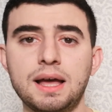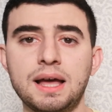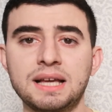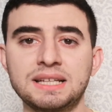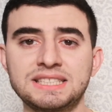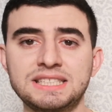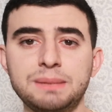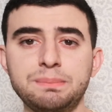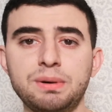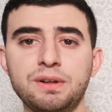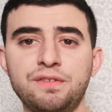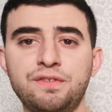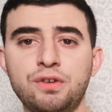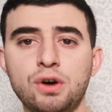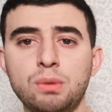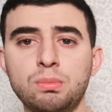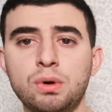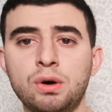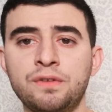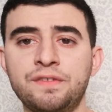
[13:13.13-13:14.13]
A simple
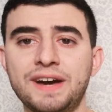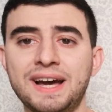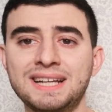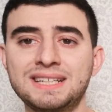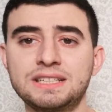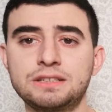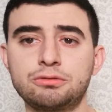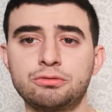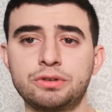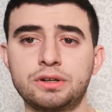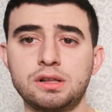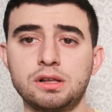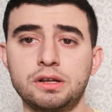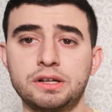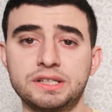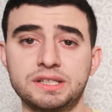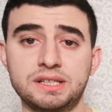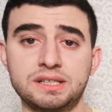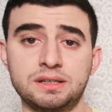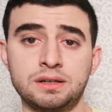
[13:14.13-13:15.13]
form of added
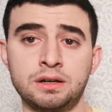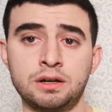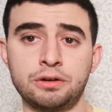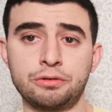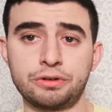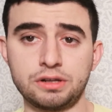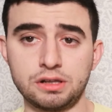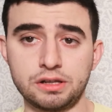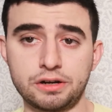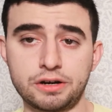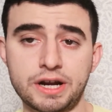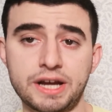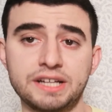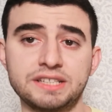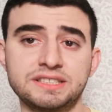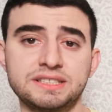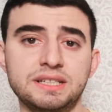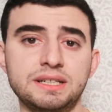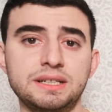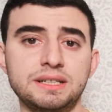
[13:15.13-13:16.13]

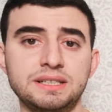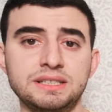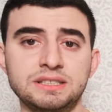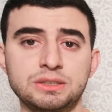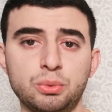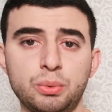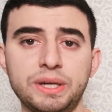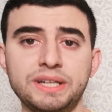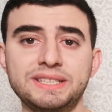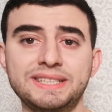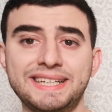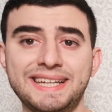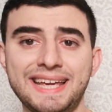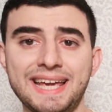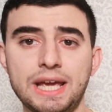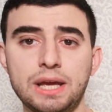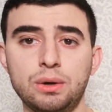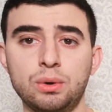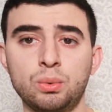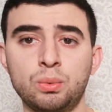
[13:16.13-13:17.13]
regularizer is weight
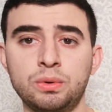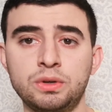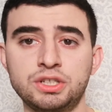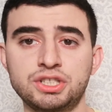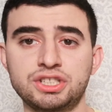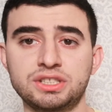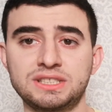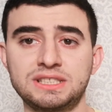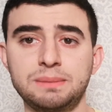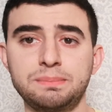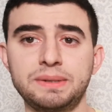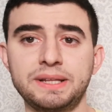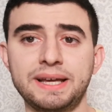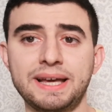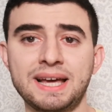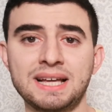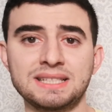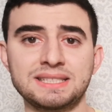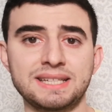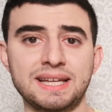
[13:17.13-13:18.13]
decay, which
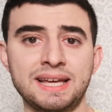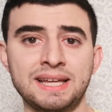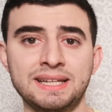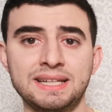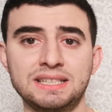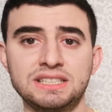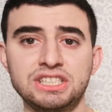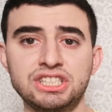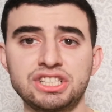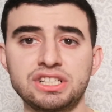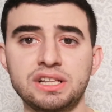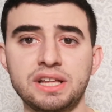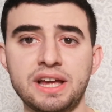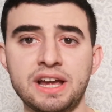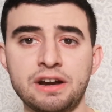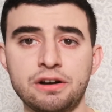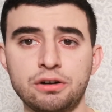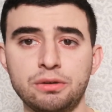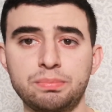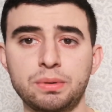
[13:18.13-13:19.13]
simply adds an additional
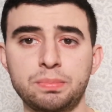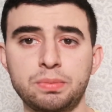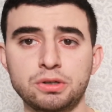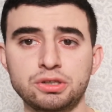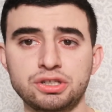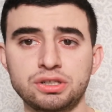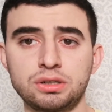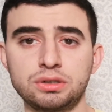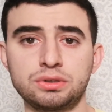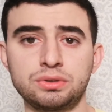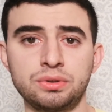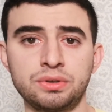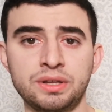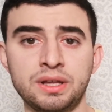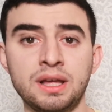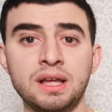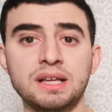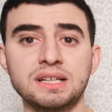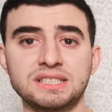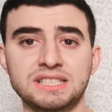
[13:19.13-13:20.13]
error proportional to
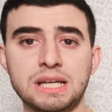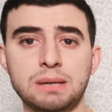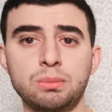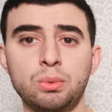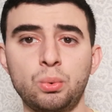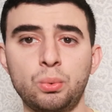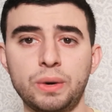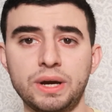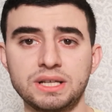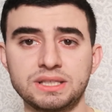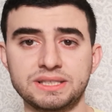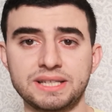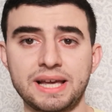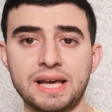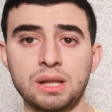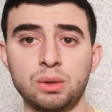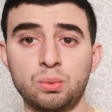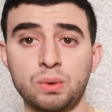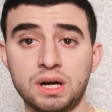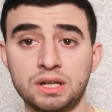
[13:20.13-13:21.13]
the sum of weights
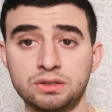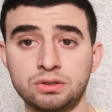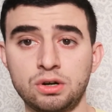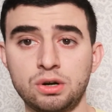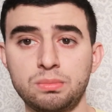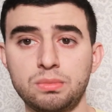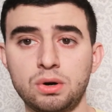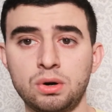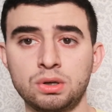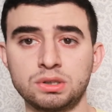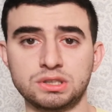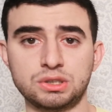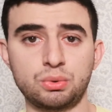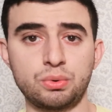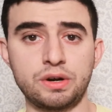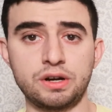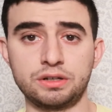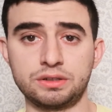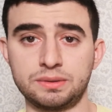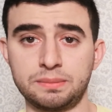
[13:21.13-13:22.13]
L1 norm or
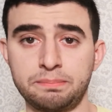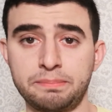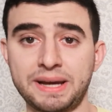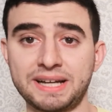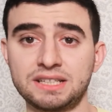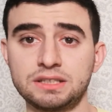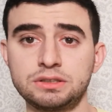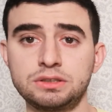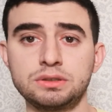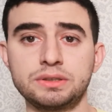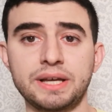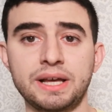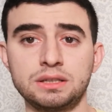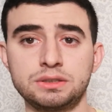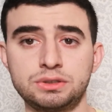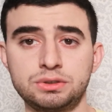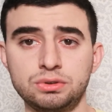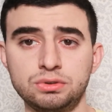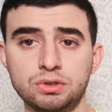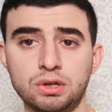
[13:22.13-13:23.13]
squared magnitude
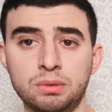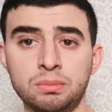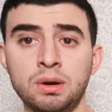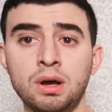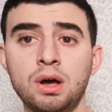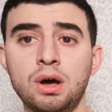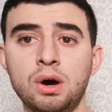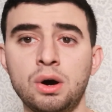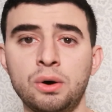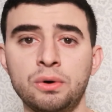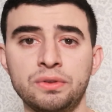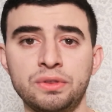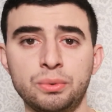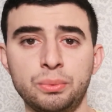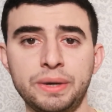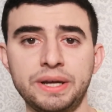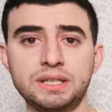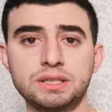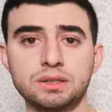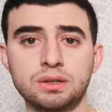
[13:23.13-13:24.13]
L2 norm or the
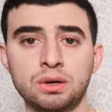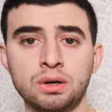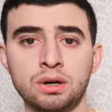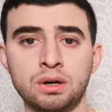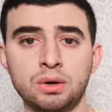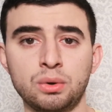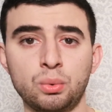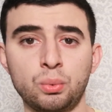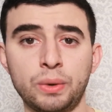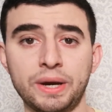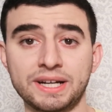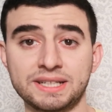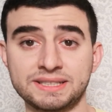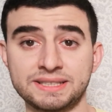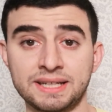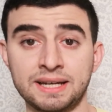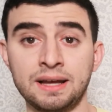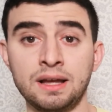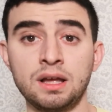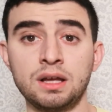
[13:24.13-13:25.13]
weight
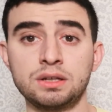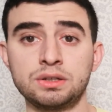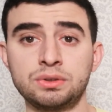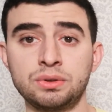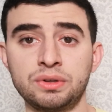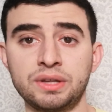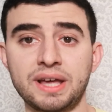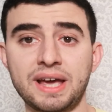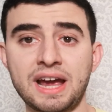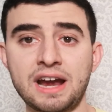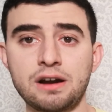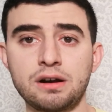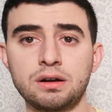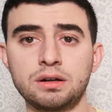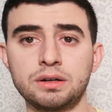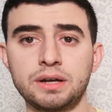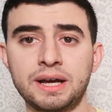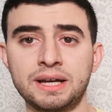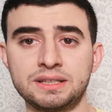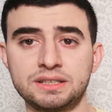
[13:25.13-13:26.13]
vector to the
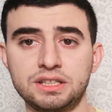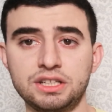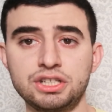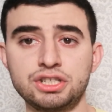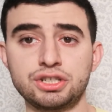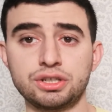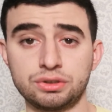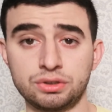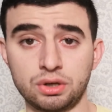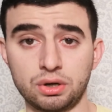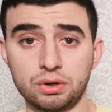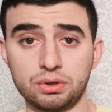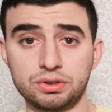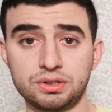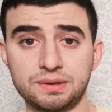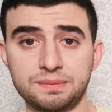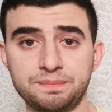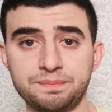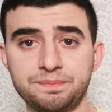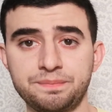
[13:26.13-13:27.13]
error at each node.